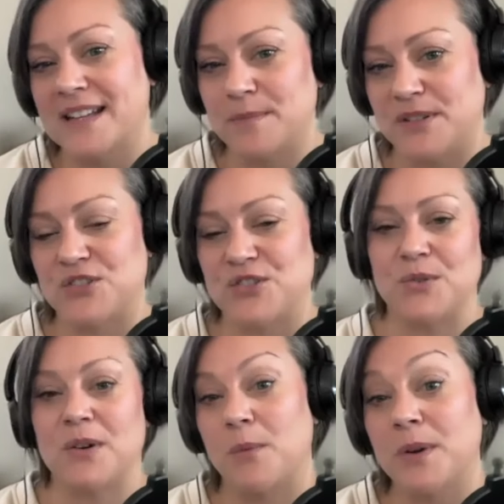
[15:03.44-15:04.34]
to be
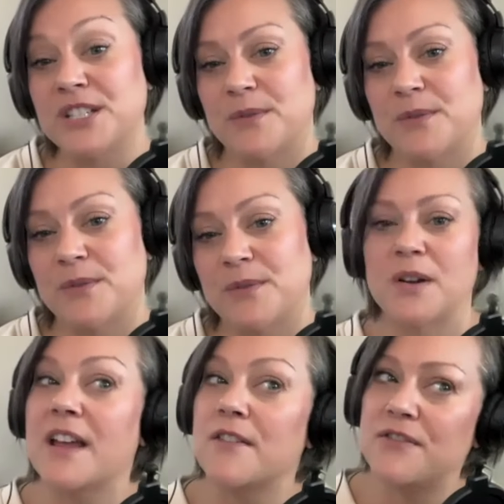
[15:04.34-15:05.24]
true, or I wish I was true,
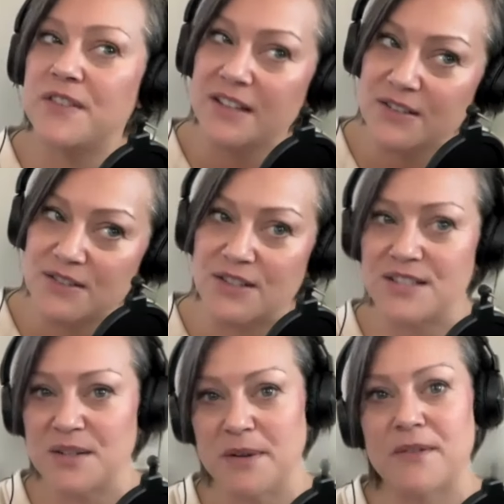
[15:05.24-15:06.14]
or that feels good
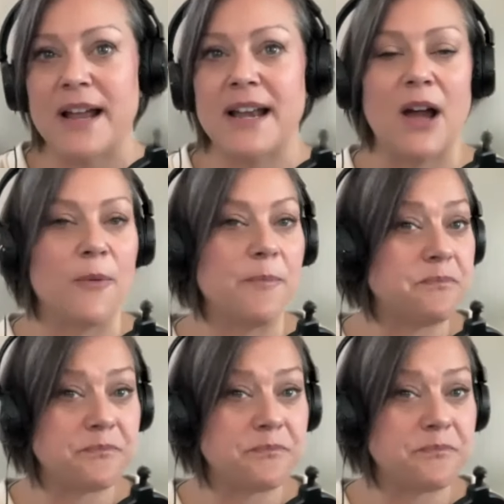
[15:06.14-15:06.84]
to me right now.